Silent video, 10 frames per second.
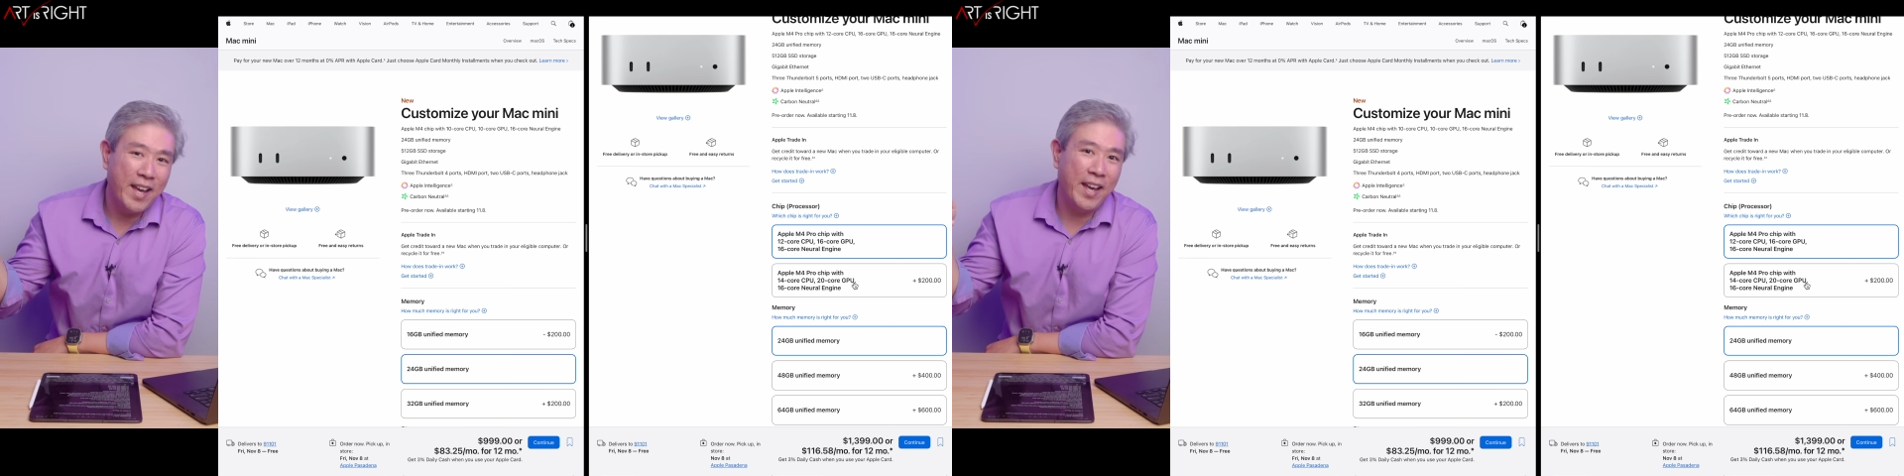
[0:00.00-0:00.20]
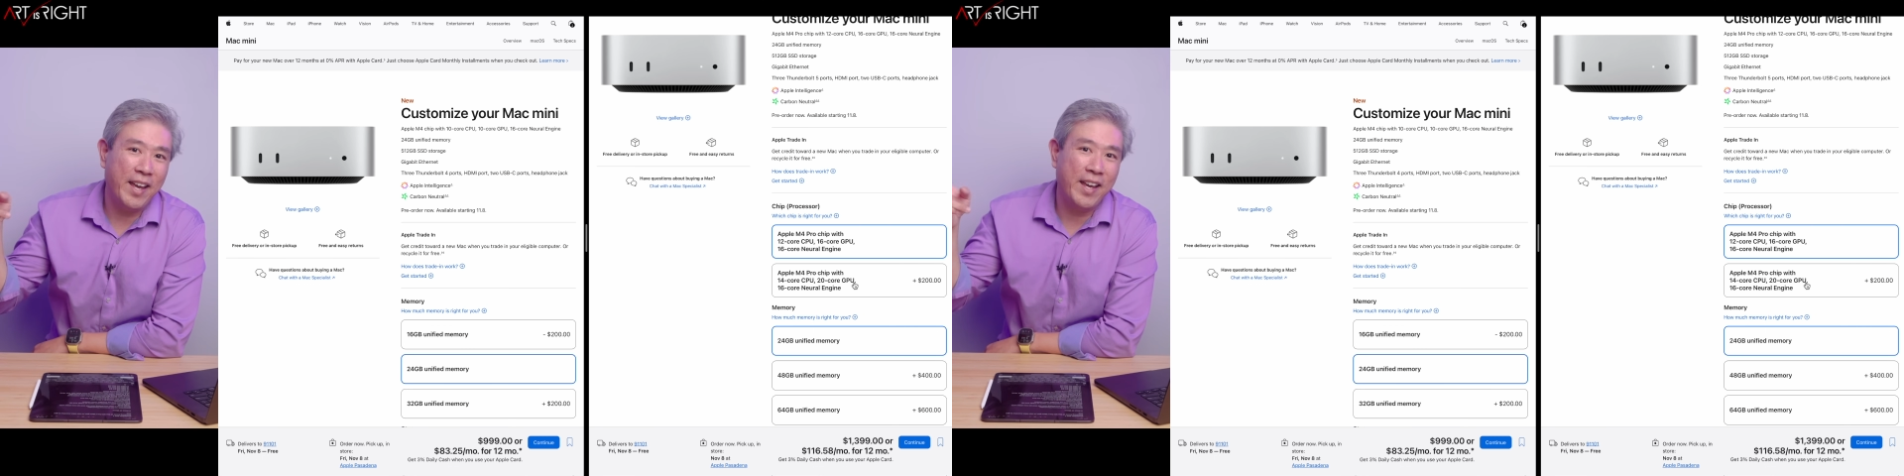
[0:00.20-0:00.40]

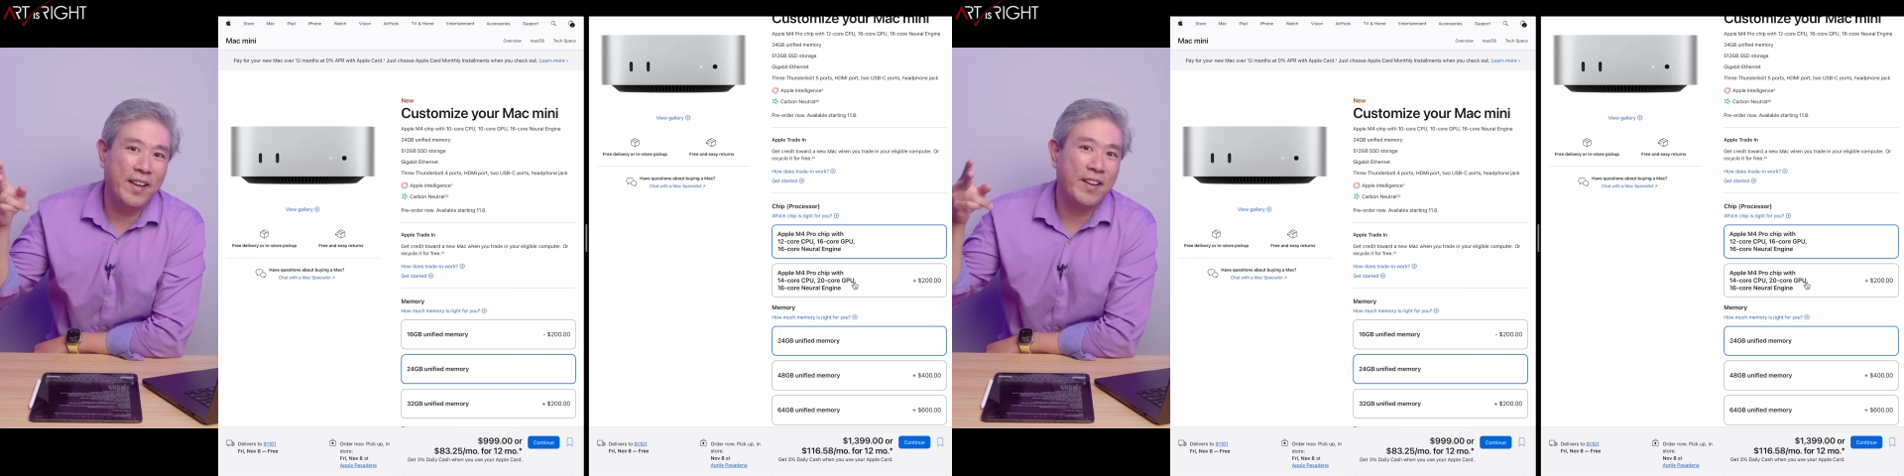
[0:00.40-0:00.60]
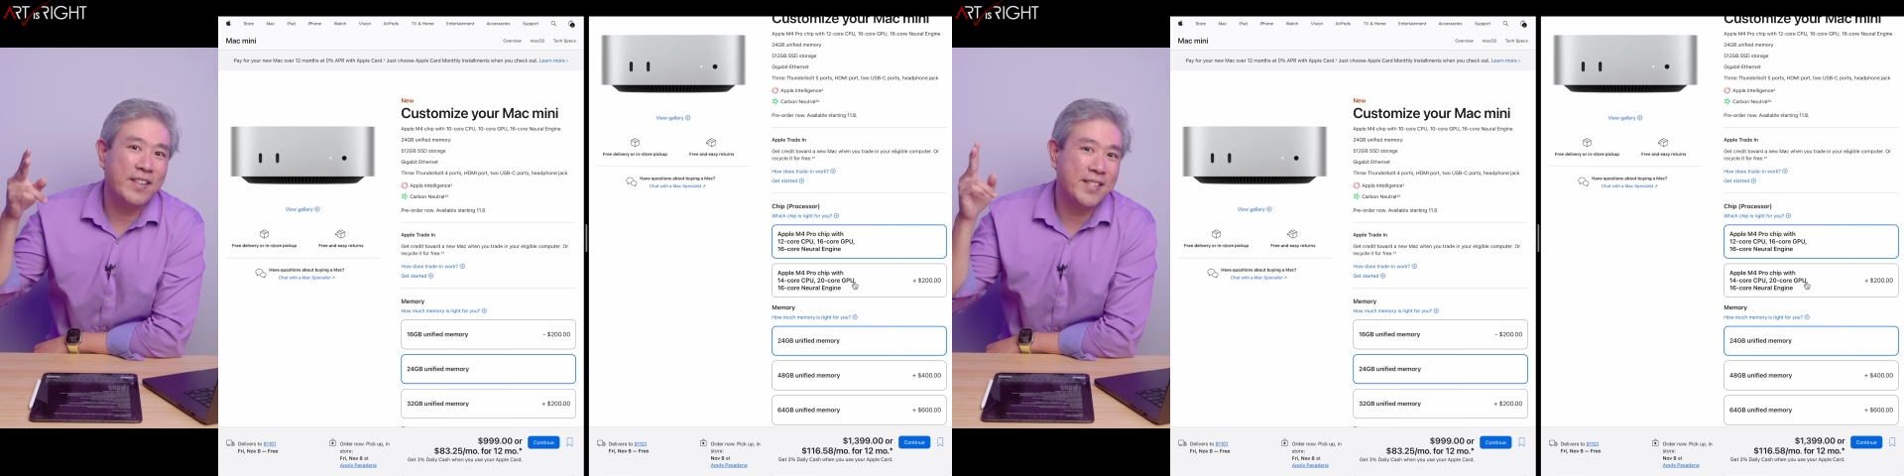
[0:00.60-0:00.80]

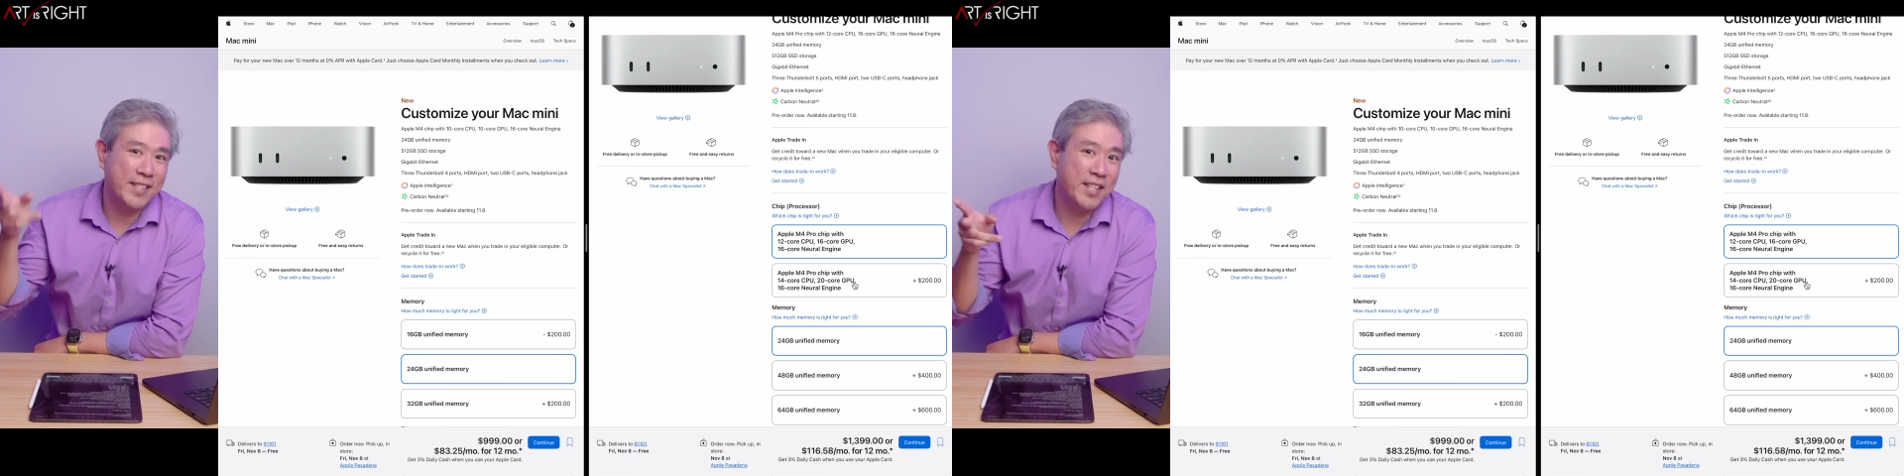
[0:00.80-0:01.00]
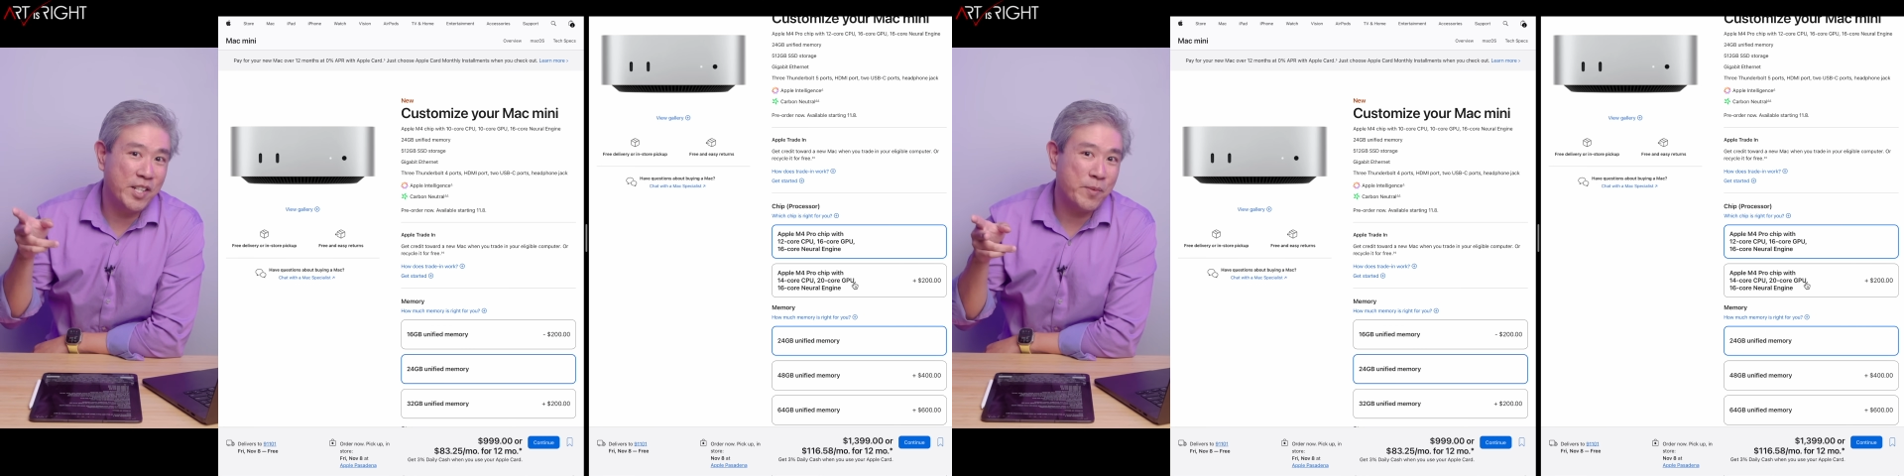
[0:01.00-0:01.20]
a
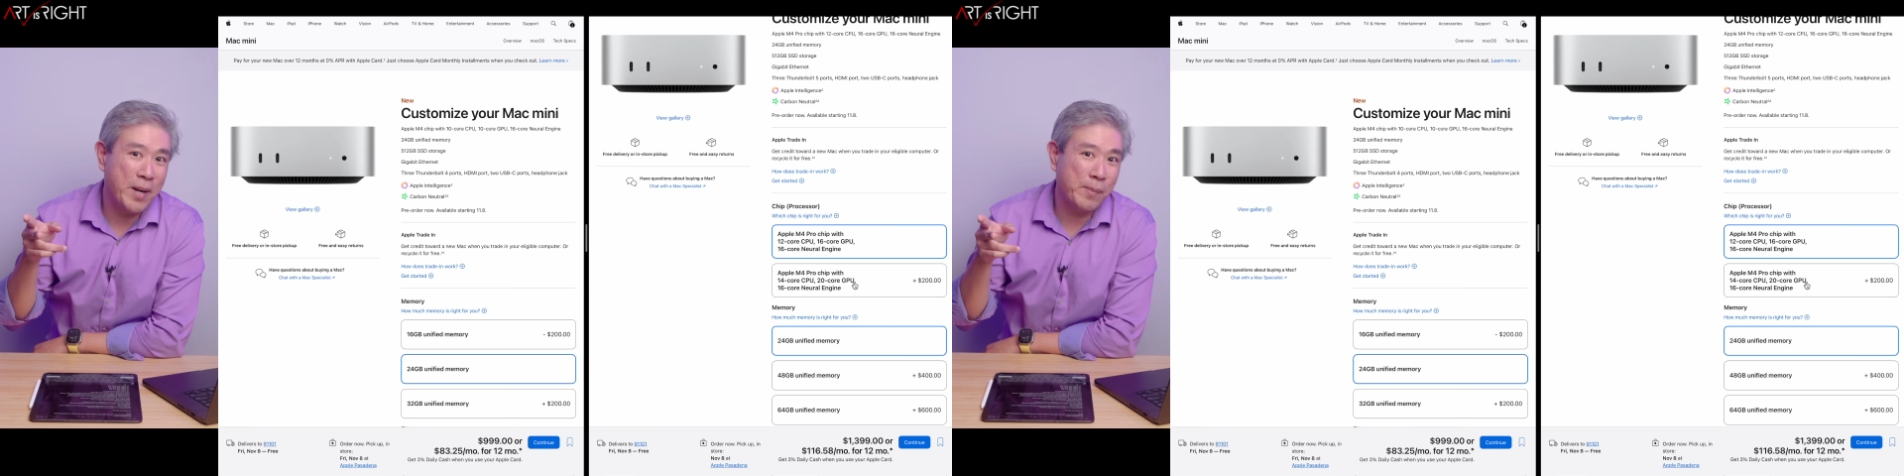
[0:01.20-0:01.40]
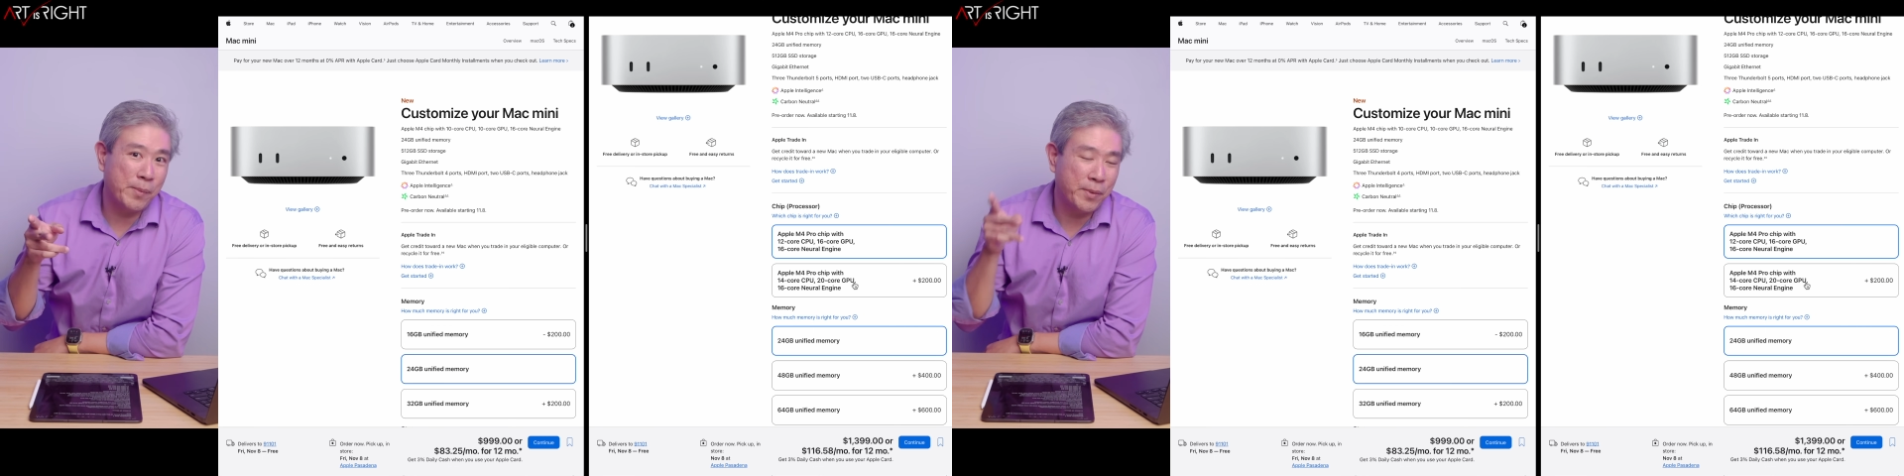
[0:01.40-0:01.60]
16-inch
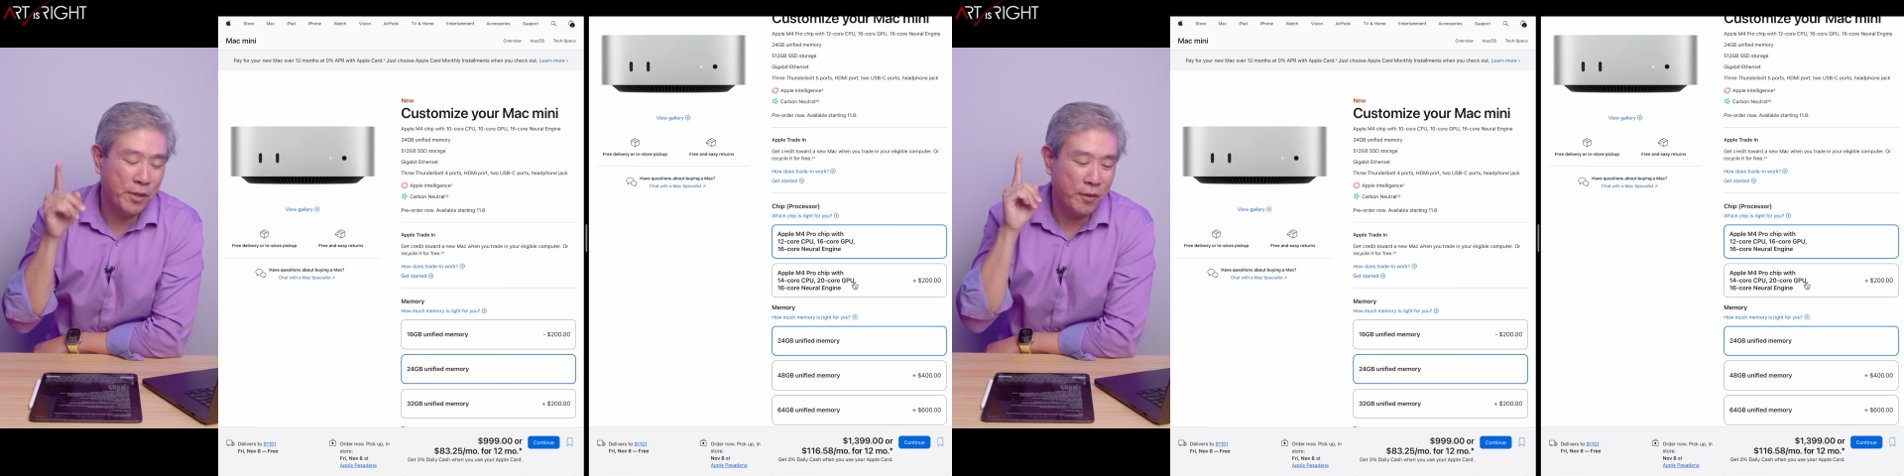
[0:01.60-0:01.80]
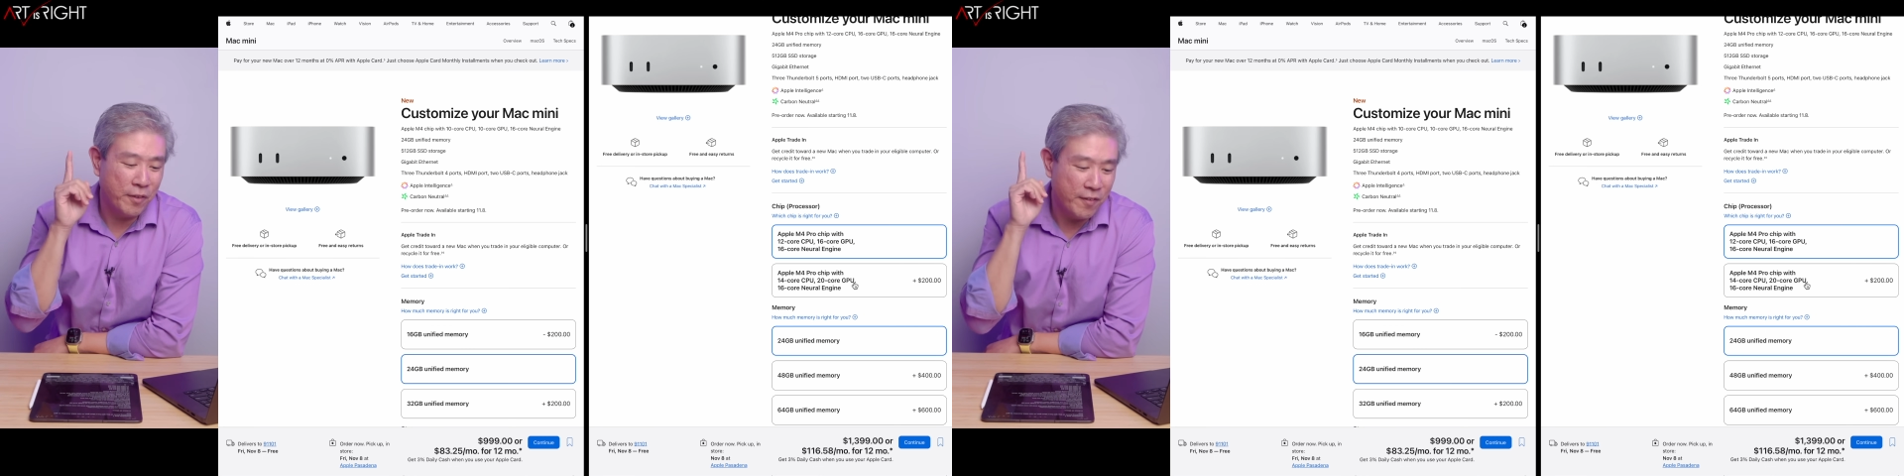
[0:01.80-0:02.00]
MacBook
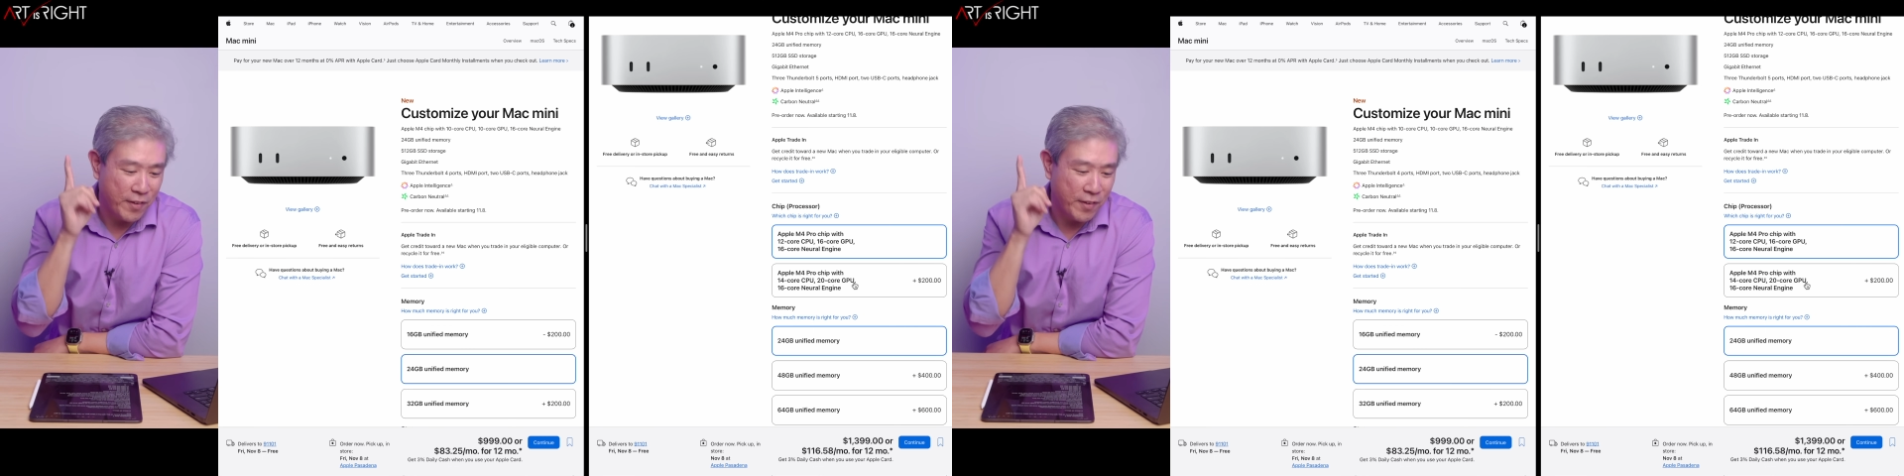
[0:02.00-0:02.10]
Pro